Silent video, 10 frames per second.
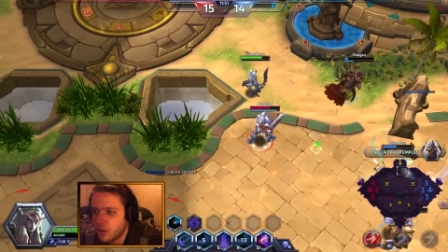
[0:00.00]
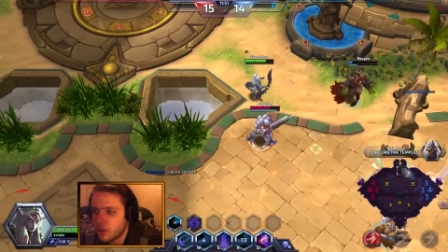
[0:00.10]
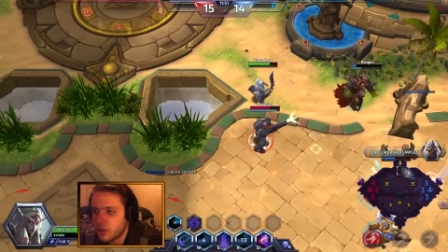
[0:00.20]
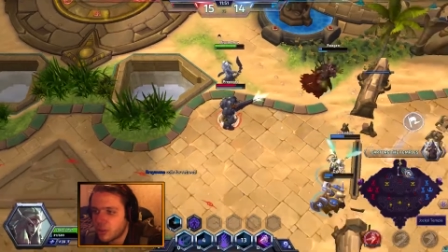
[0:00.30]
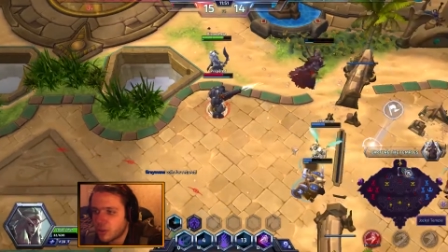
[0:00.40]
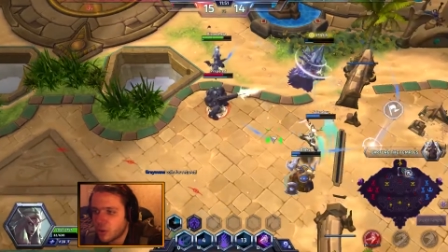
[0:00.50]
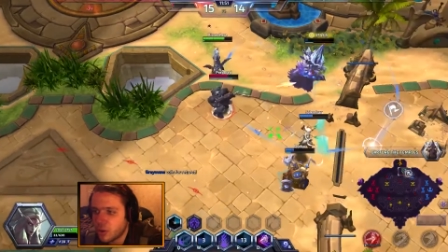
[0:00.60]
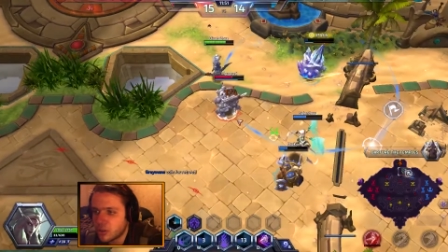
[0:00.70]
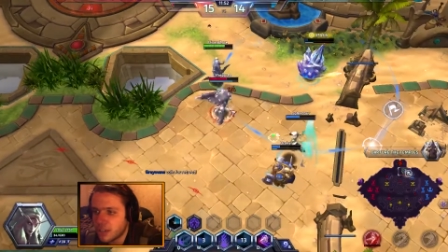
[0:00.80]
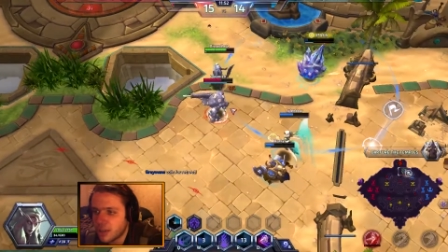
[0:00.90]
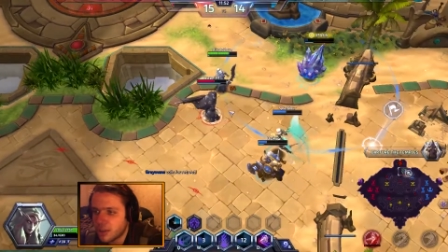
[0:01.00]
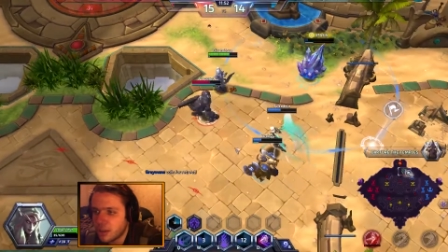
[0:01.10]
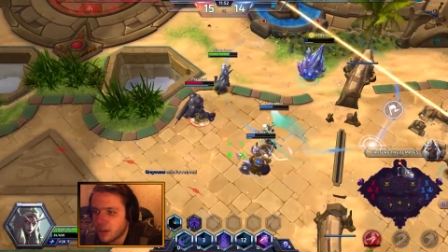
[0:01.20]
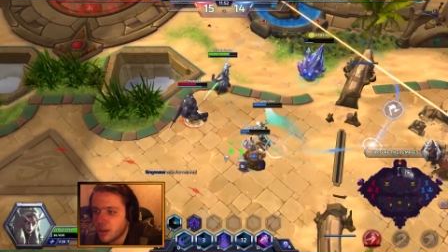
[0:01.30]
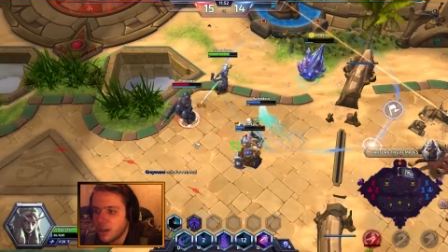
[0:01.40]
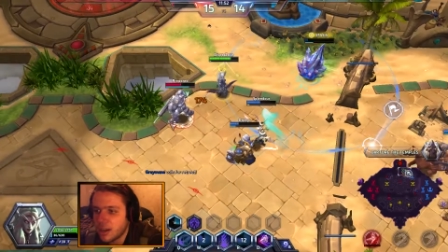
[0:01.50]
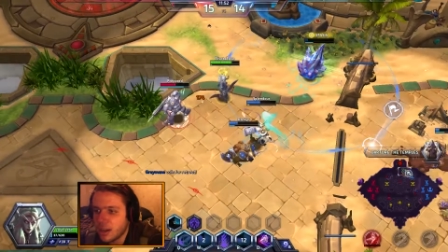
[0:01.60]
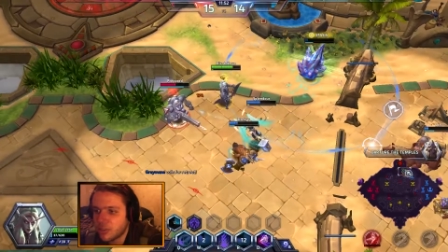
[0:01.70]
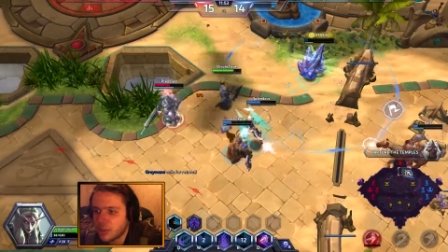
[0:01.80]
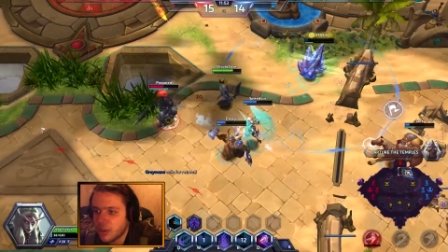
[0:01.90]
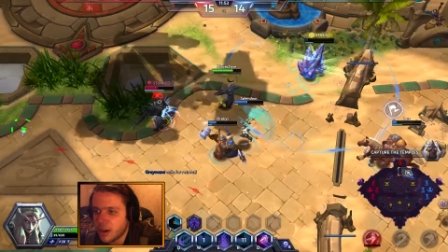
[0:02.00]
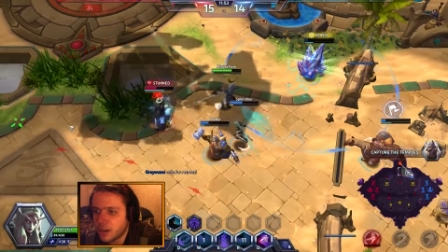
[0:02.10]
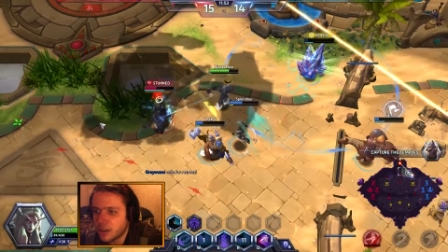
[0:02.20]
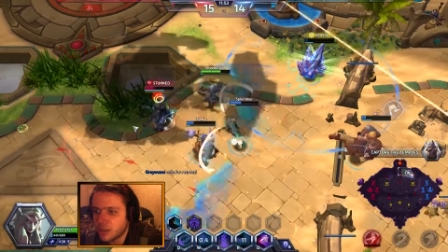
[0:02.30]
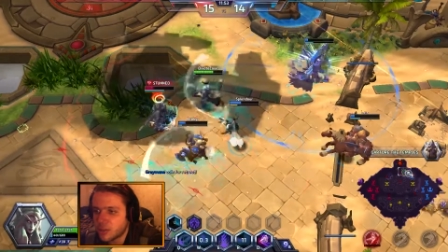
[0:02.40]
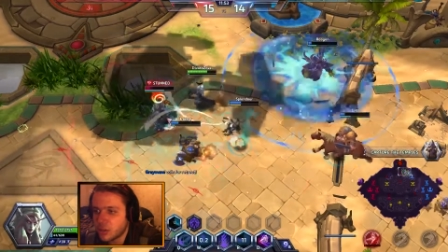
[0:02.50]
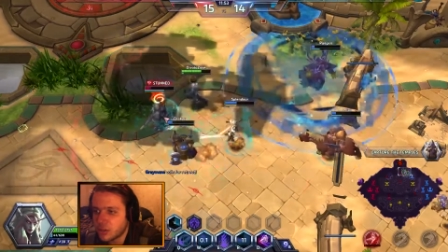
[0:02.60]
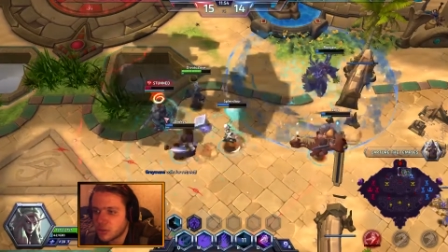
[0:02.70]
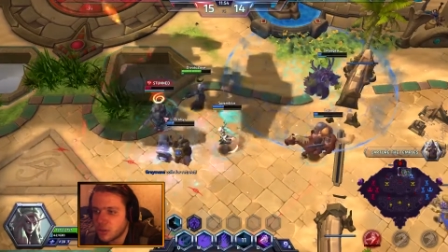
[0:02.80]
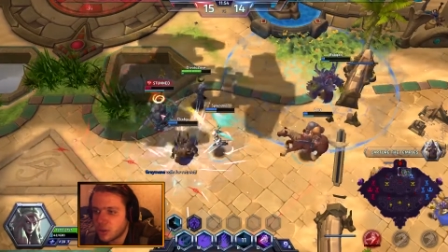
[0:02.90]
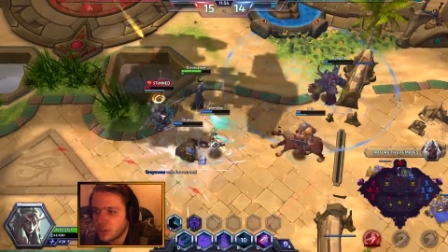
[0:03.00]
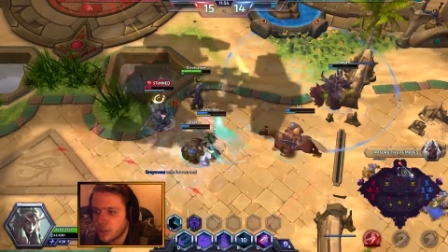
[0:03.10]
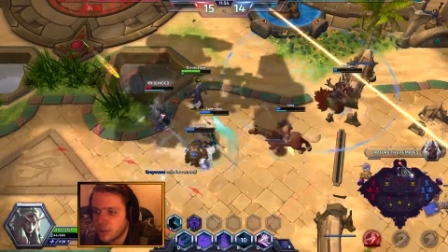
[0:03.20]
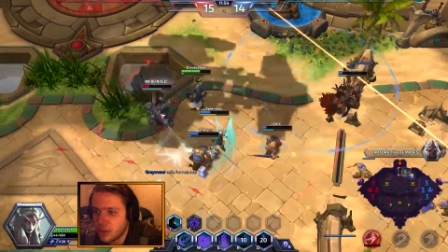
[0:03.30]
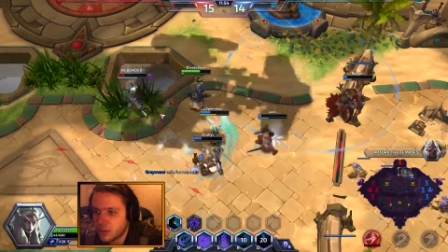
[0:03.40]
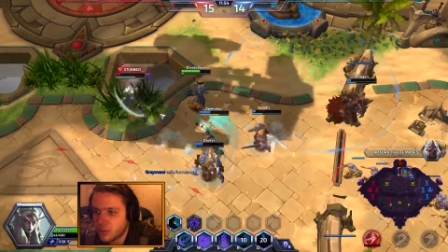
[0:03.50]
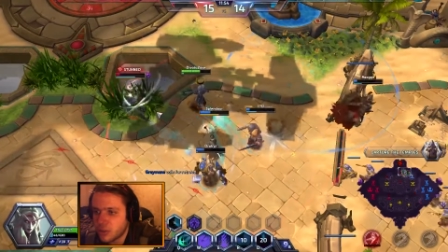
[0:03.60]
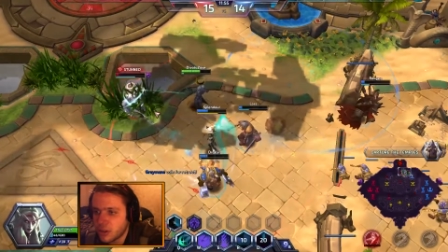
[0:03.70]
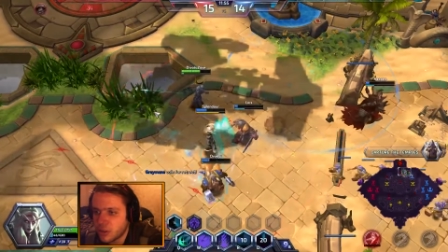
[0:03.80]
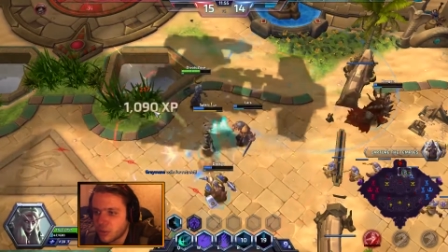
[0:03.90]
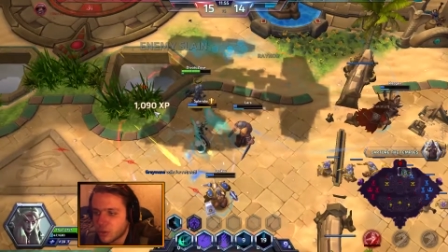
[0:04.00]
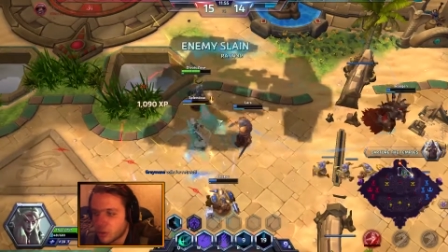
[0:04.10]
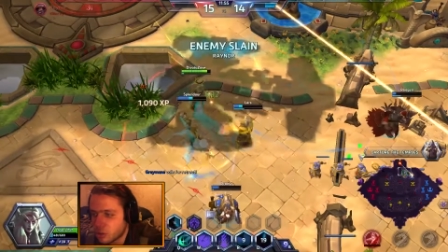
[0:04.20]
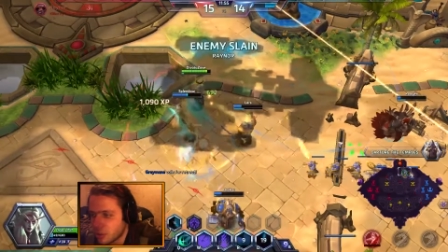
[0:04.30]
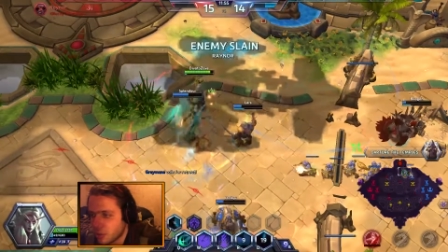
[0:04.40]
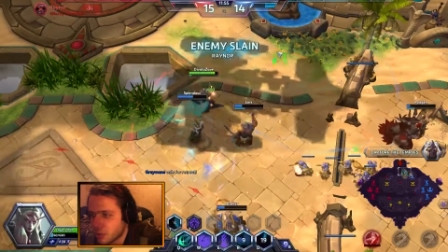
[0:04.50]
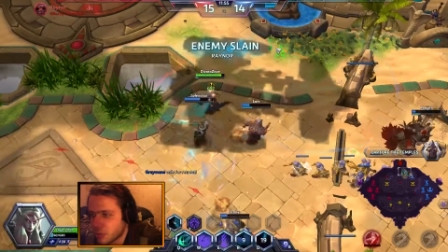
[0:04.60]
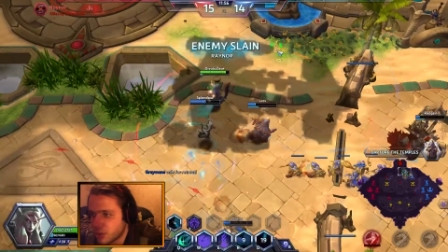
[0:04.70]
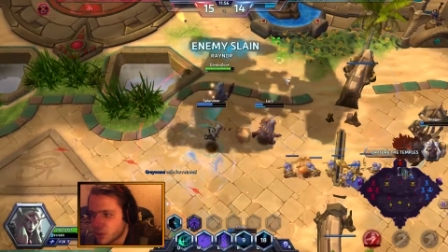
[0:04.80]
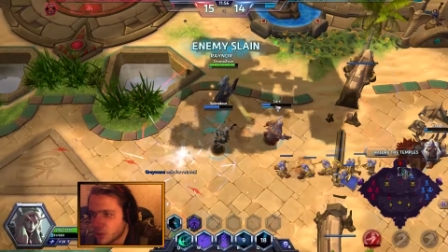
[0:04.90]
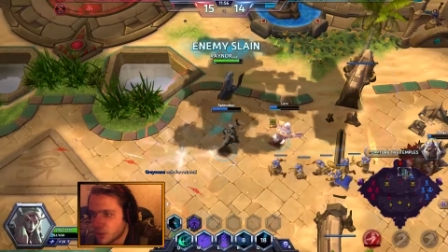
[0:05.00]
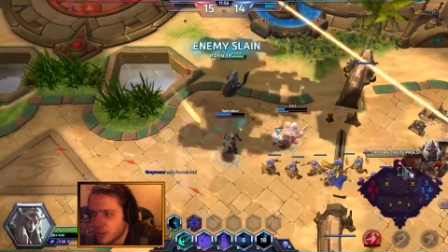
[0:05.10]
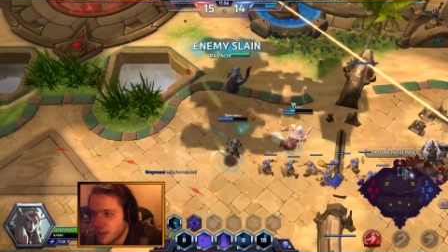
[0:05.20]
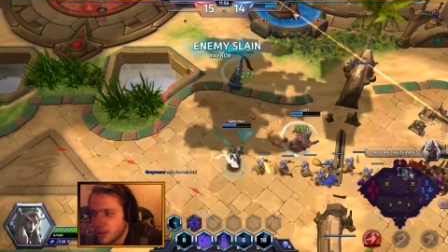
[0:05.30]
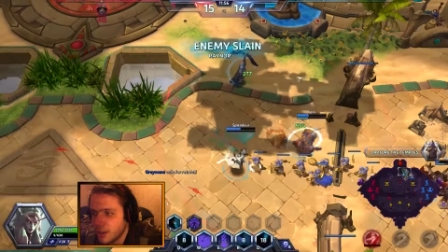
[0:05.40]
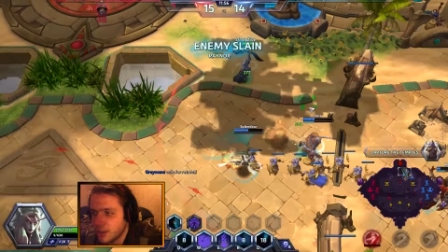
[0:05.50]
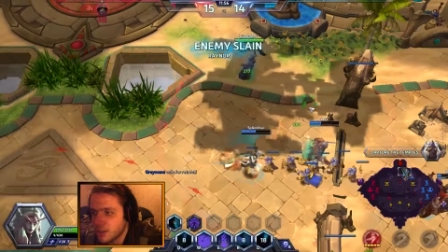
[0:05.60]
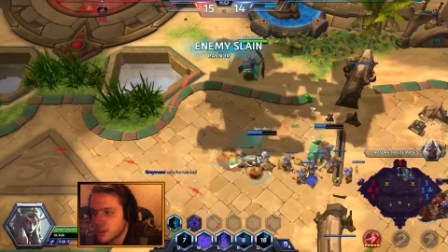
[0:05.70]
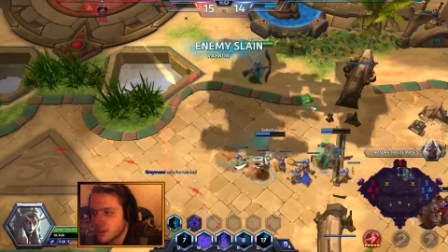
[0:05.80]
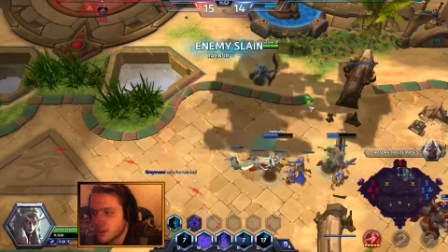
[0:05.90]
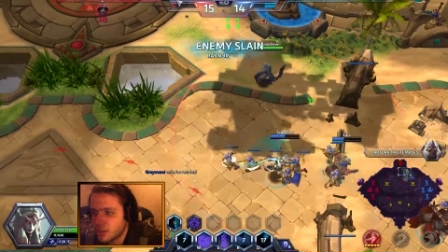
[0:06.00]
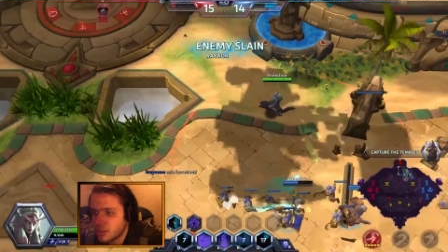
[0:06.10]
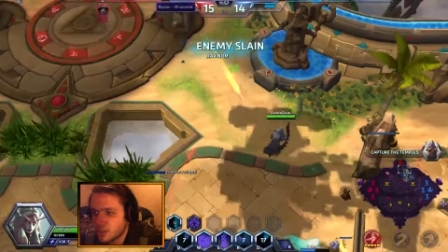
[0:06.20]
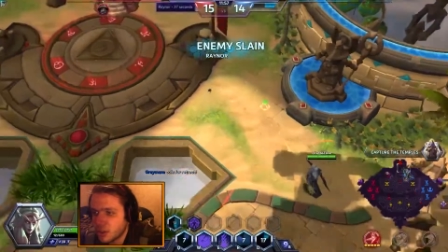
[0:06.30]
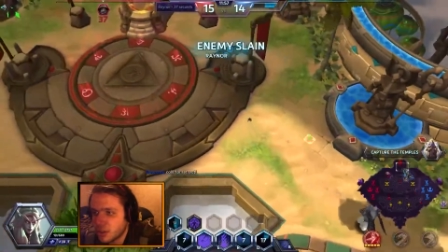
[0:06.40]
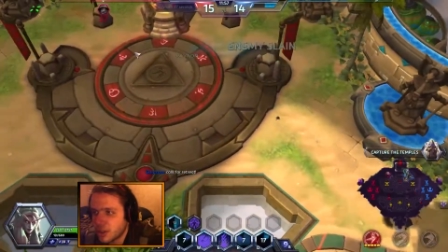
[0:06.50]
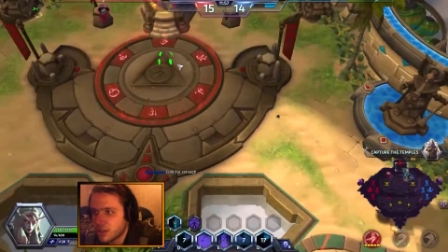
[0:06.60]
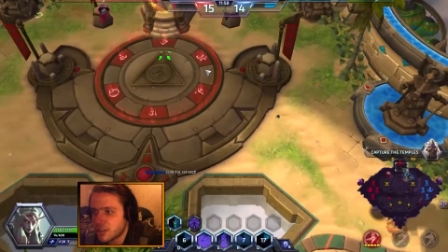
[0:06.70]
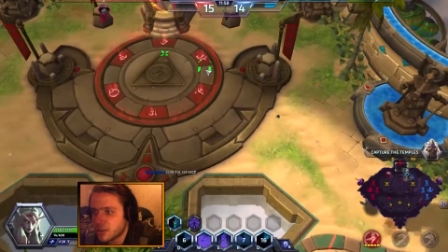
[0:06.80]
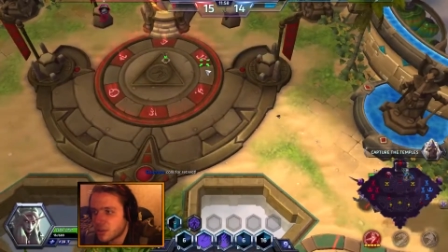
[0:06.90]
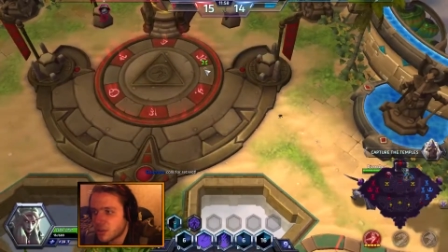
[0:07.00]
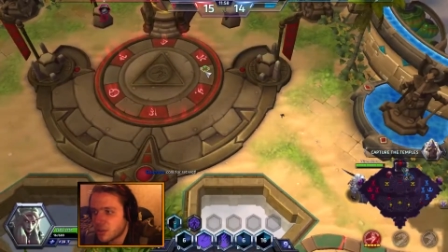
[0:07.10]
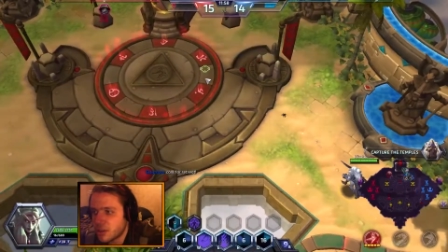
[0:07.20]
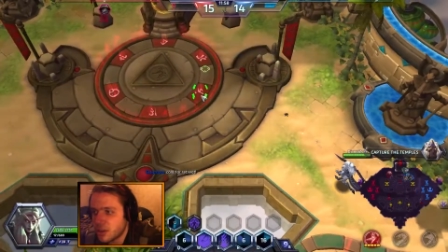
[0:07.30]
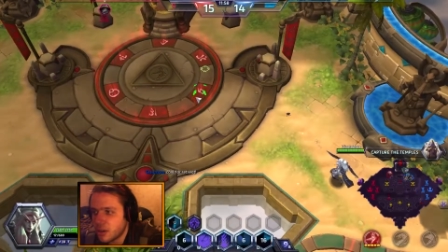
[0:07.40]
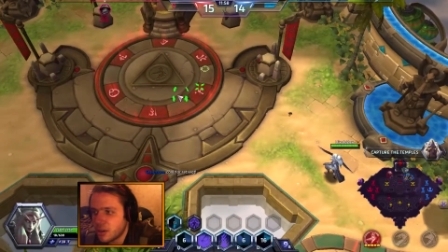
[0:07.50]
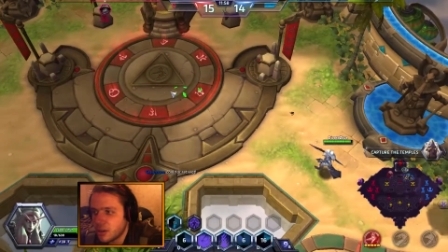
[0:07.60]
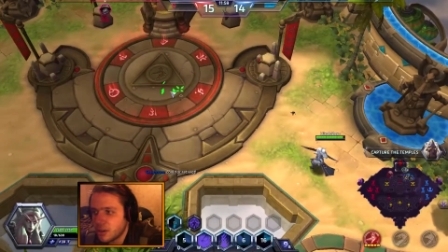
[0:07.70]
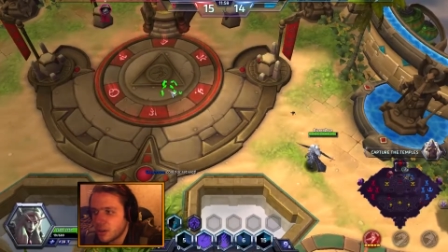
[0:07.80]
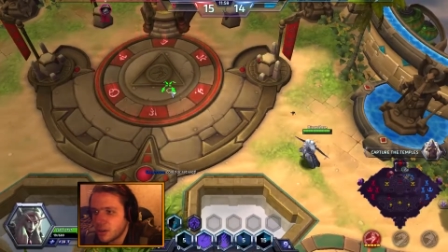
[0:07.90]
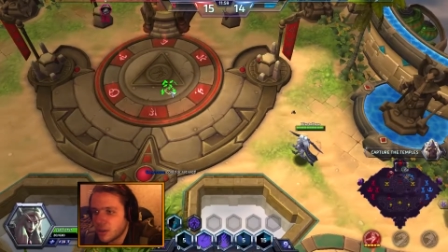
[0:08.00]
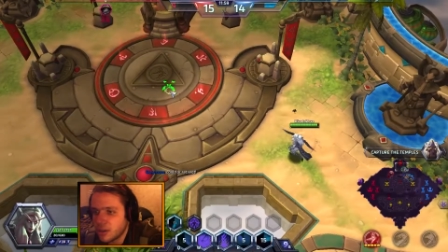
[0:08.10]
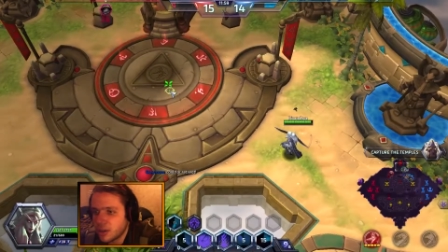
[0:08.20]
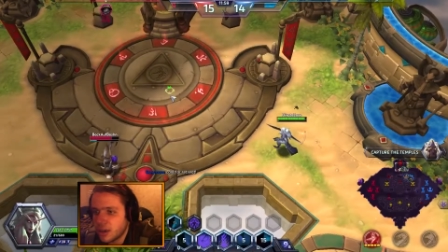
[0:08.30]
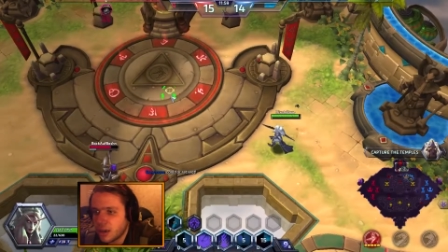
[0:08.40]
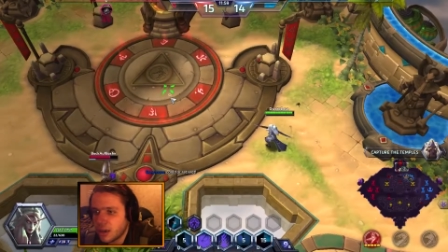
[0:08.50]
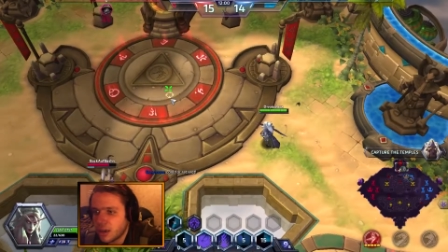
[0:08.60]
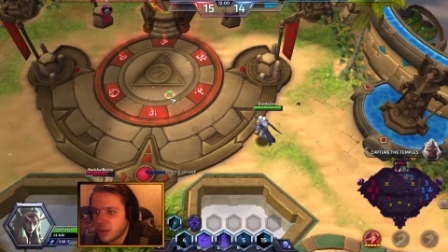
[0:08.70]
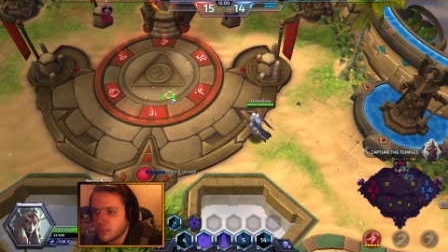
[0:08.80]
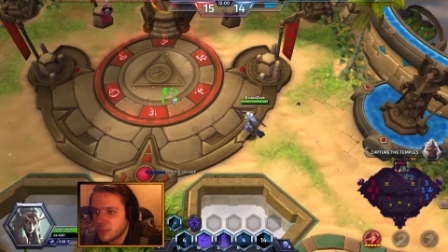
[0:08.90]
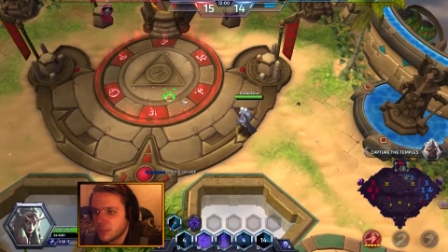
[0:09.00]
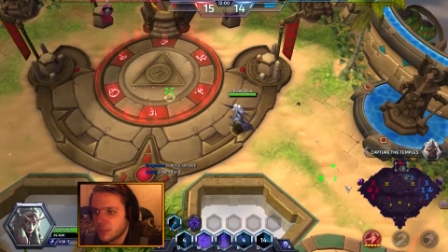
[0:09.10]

from a long time now. Have the mark. Going to go that mark on Raynor. I'm going to be able to finish him. Still trying out some heals there. Um,